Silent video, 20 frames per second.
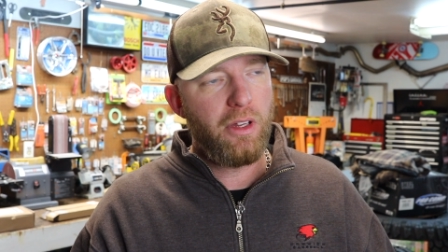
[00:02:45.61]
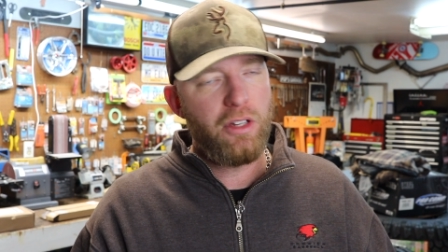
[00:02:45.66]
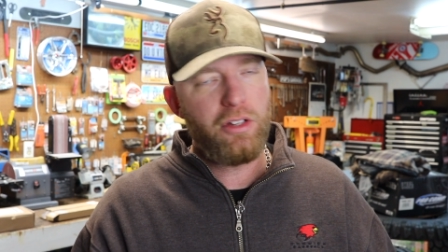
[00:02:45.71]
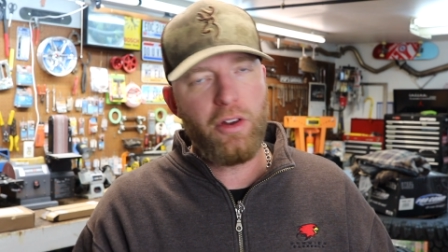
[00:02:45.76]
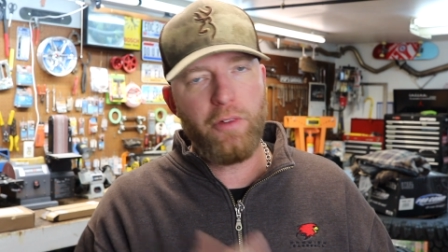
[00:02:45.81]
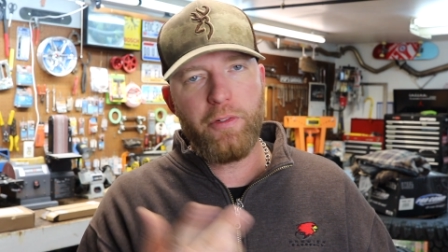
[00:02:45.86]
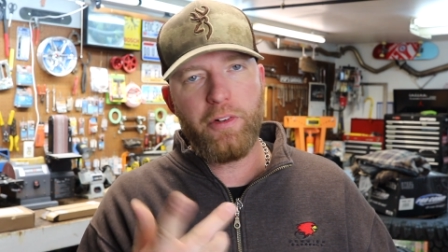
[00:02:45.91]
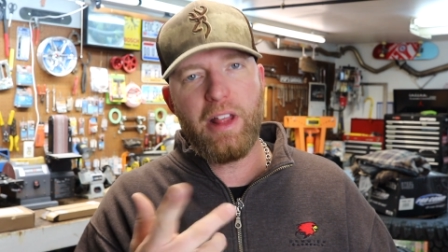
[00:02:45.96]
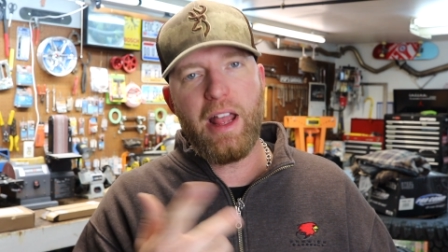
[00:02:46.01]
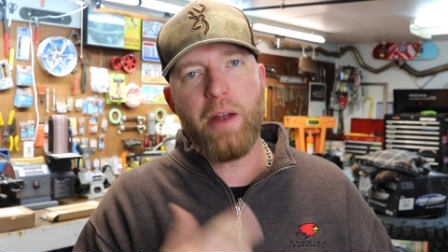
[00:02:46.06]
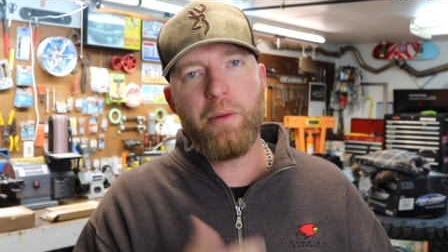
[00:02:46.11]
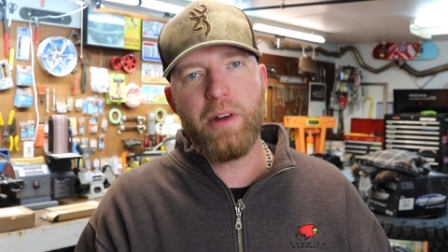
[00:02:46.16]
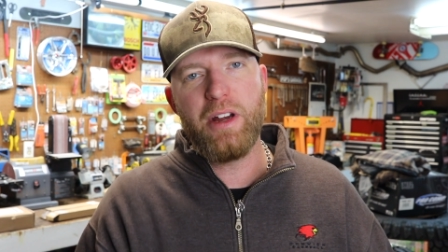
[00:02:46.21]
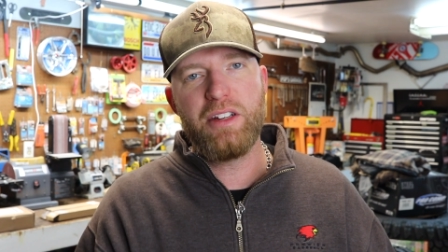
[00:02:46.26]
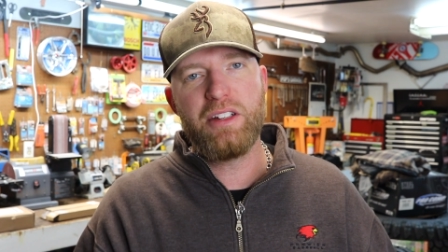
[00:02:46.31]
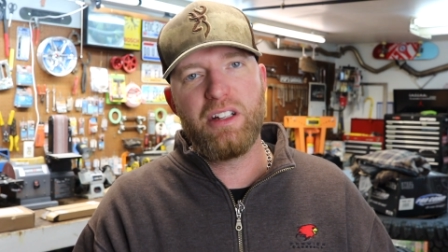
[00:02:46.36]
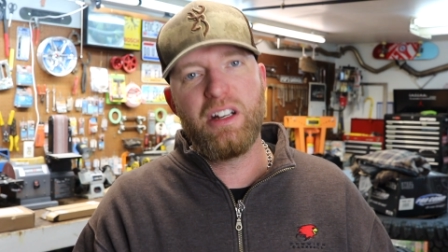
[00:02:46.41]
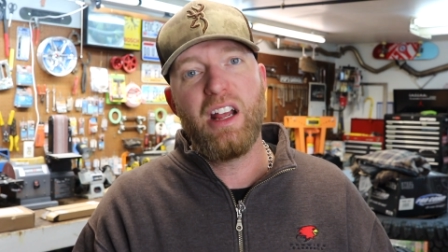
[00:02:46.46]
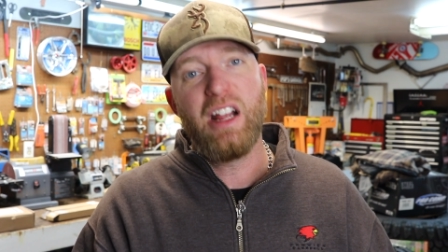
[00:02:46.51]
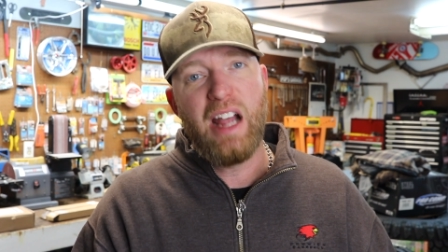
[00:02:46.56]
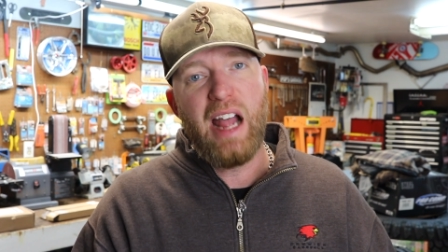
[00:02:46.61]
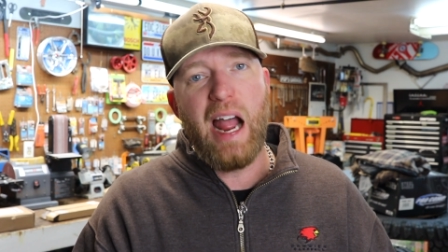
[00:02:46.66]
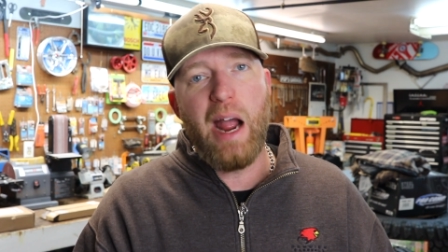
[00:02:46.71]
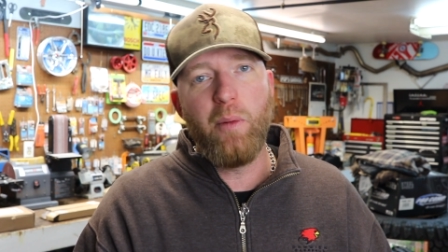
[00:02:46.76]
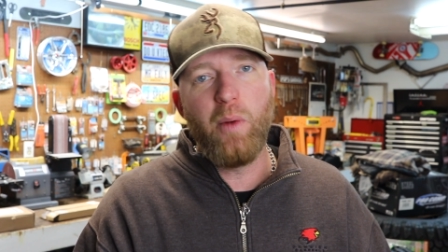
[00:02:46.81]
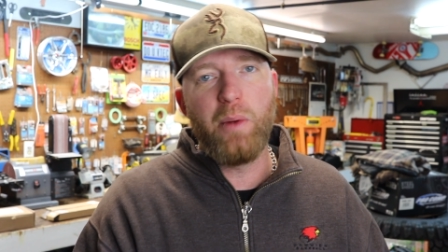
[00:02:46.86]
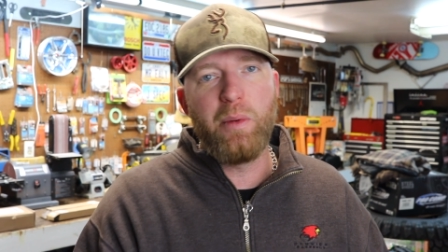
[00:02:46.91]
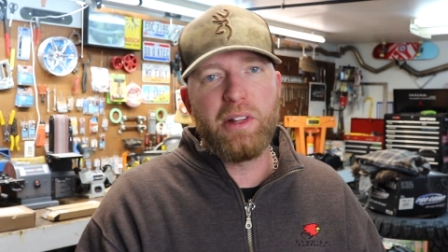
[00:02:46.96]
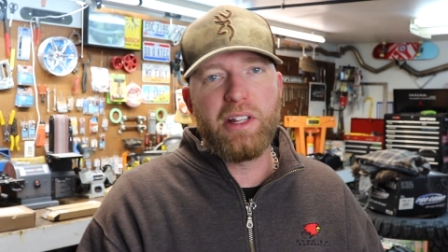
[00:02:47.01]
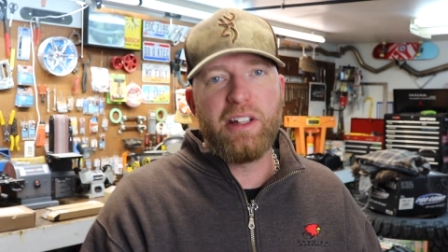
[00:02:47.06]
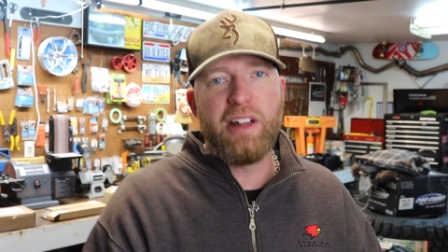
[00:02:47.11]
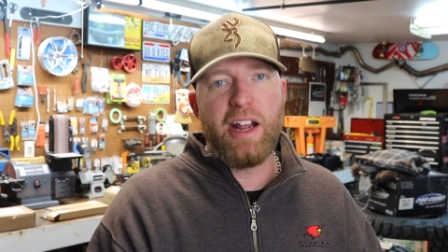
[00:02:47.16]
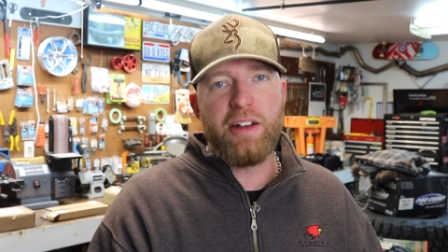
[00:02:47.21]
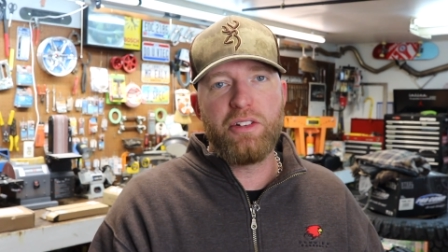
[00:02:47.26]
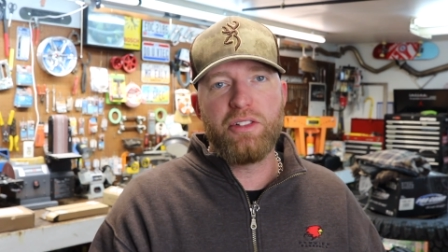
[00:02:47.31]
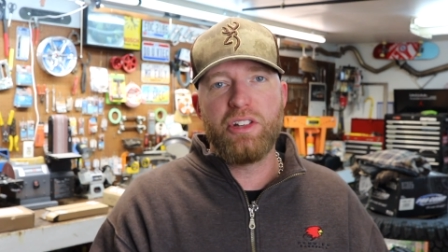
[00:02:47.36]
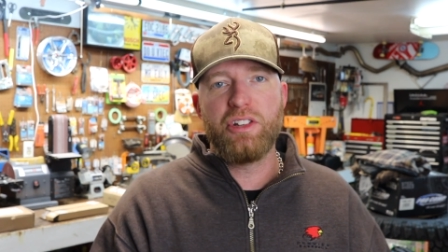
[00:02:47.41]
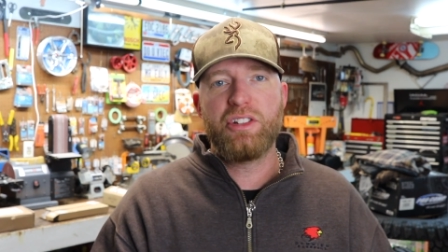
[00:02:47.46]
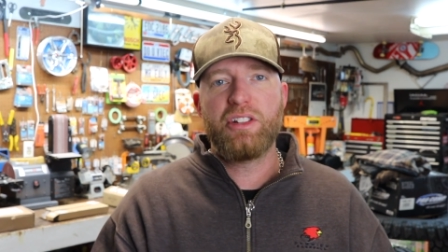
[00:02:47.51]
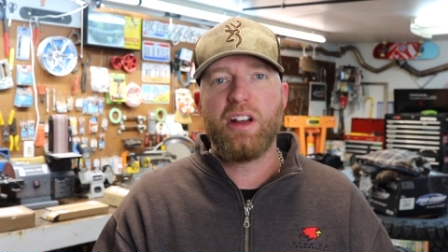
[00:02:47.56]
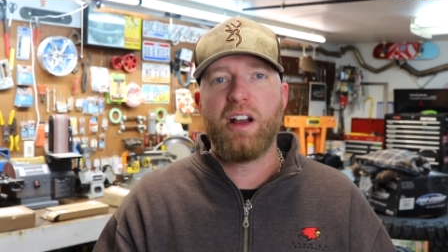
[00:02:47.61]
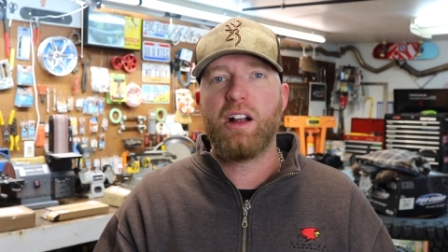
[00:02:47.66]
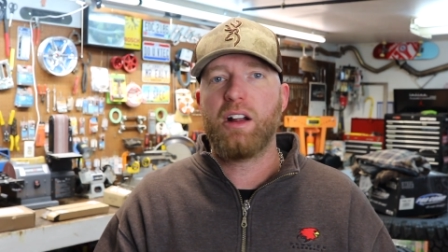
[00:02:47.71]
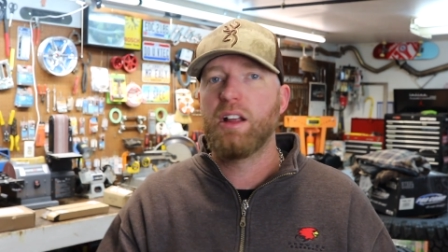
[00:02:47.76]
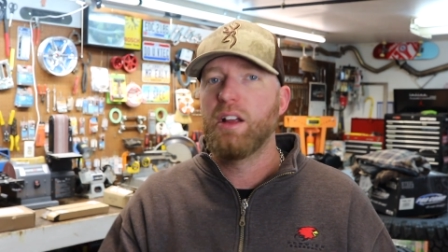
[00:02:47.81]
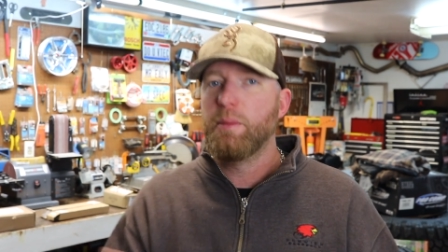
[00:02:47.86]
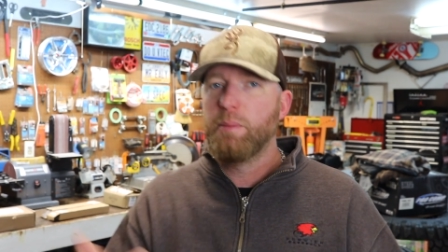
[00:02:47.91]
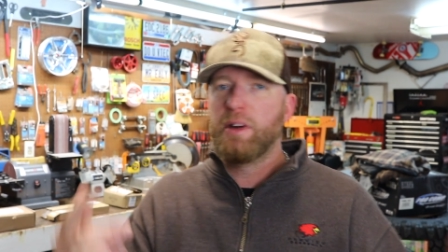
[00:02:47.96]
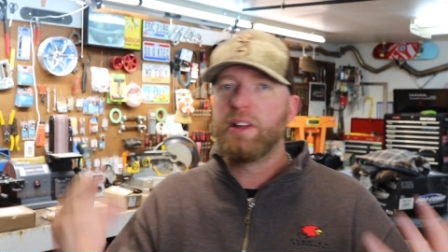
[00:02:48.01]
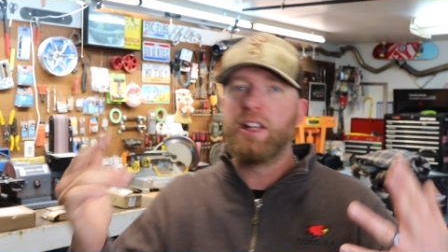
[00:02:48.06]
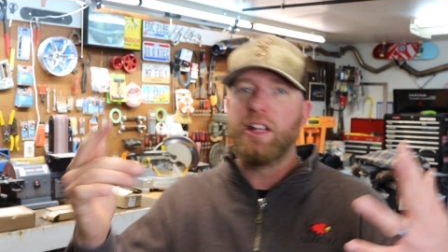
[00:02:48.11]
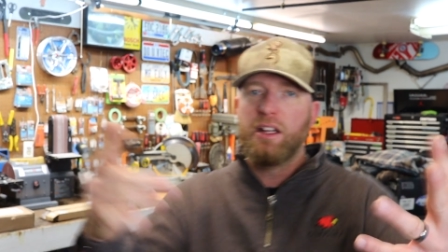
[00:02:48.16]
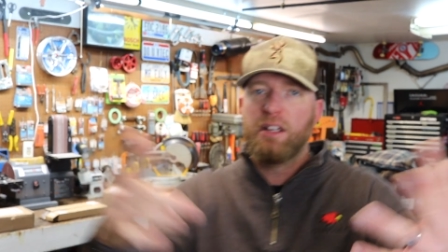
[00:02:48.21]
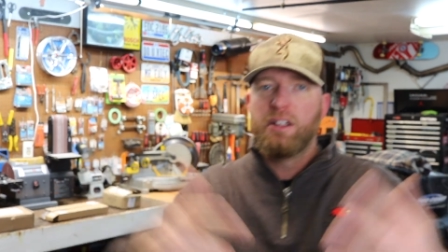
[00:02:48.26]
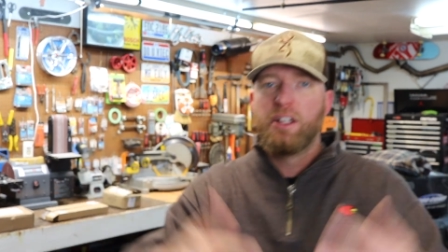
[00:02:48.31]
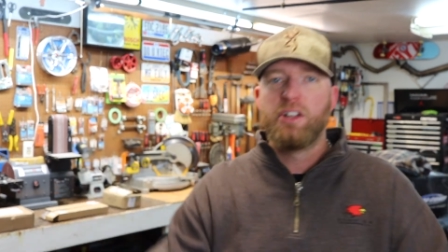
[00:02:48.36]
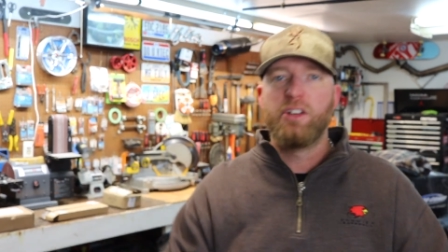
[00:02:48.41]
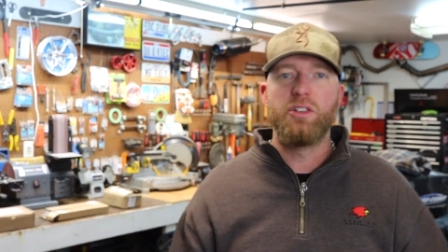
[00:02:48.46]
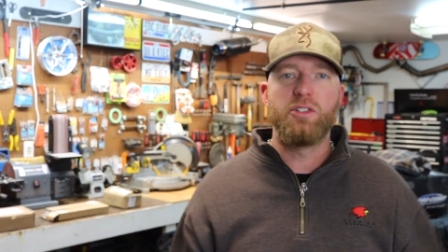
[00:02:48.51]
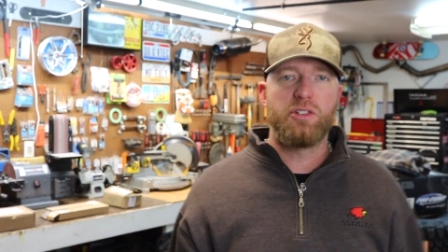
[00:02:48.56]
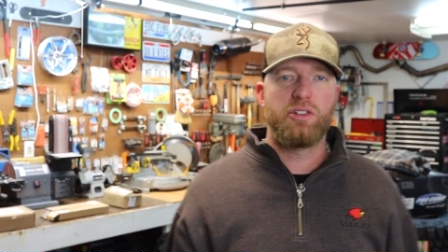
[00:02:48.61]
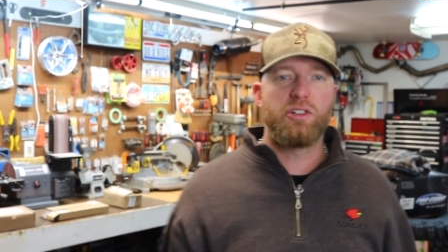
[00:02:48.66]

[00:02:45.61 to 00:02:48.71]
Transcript: So for that reason, I went with the nitrogen shock, but again, use